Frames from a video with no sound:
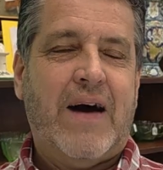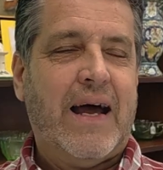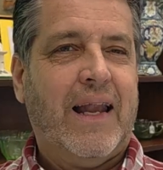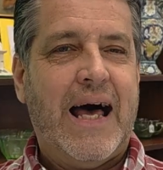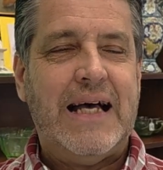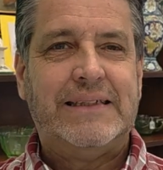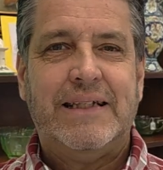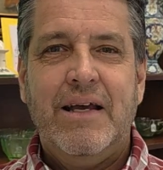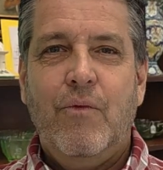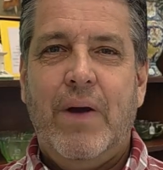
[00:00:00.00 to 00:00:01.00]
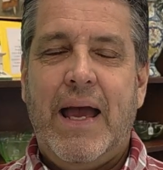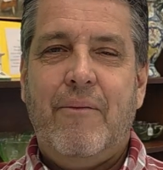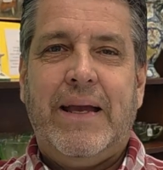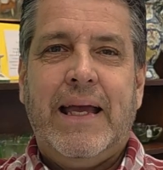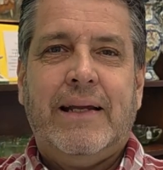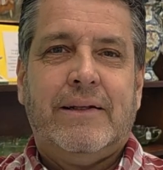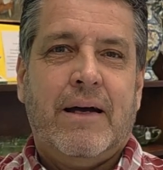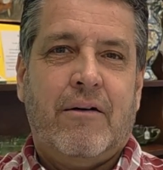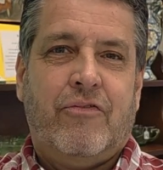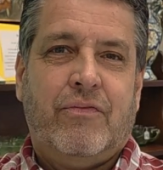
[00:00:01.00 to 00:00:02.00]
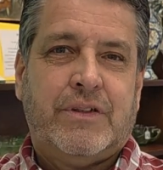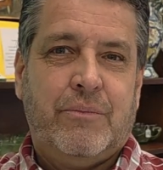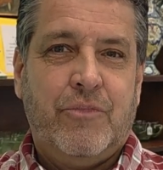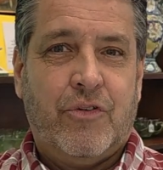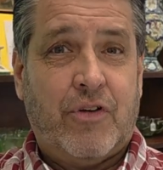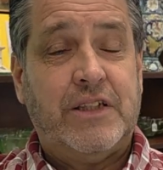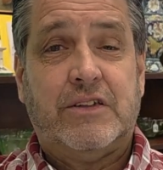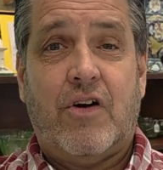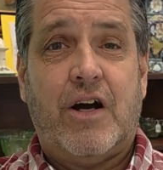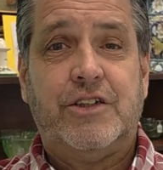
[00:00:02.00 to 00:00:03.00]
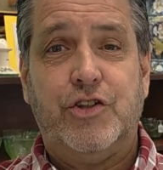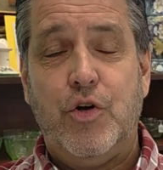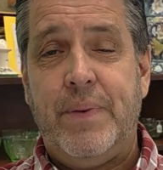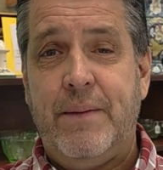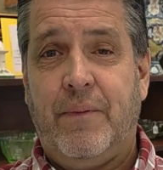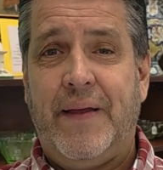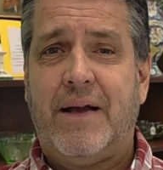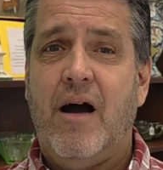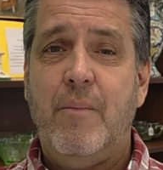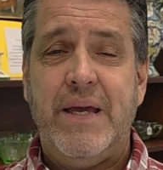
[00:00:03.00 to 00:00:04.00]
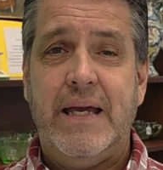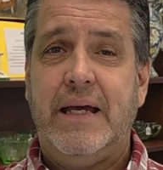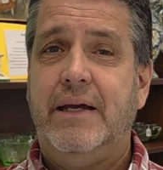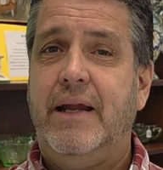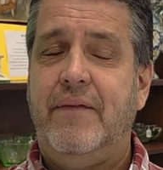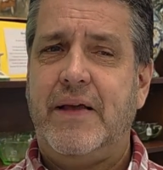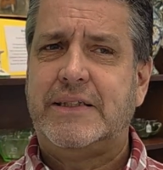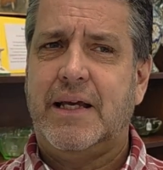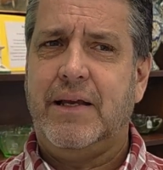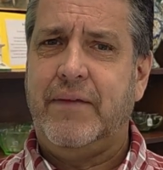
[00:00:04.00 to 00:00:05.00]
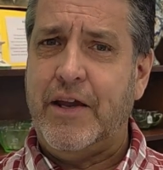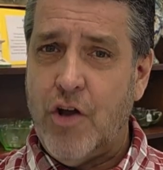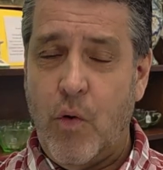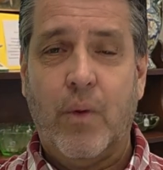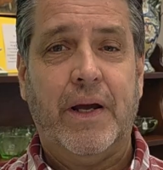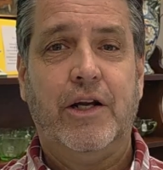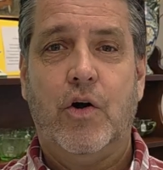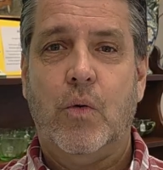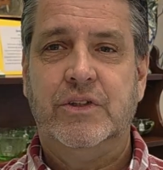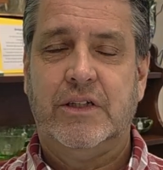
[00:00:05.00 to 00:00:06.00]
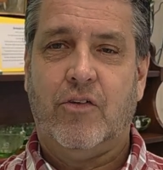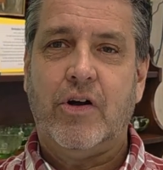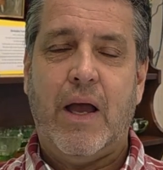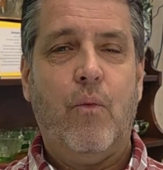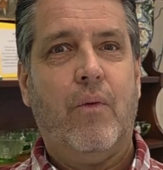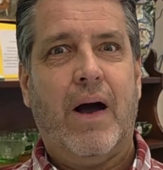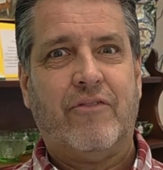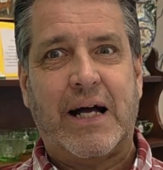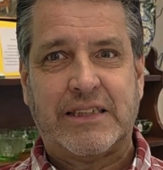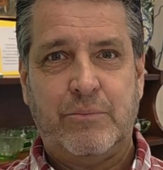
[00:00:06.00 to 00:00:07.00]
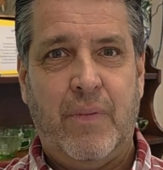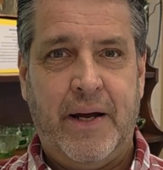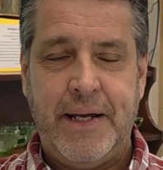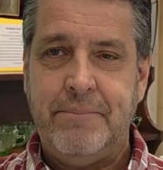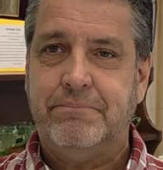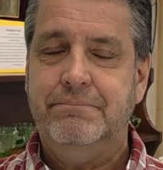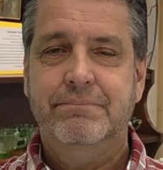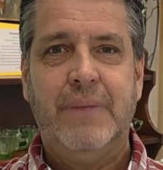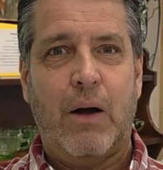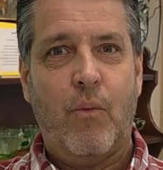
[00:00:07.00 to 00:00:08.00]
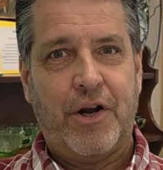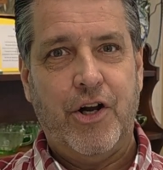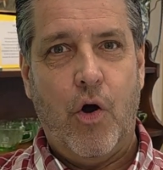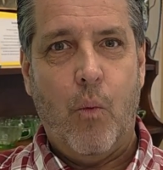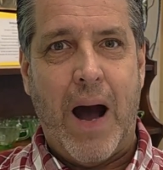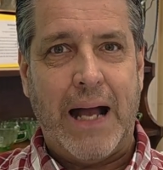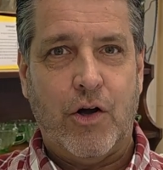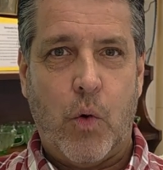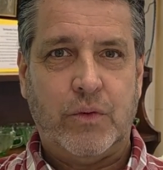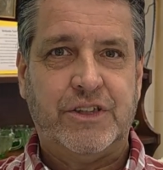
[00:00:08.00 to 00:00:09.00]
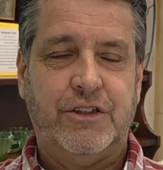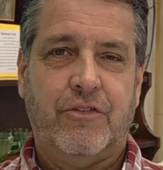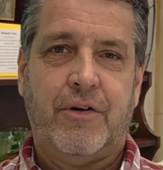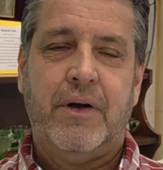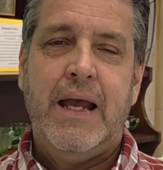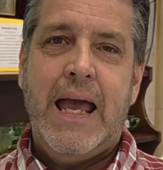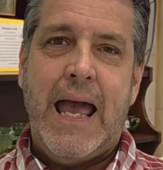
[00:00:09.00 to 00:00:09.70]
To finalize. We get some friends of ours, new people, and they come in and they say, and they know we're in gold and silver. Okay, I've got some money. I want to know why gold and silver.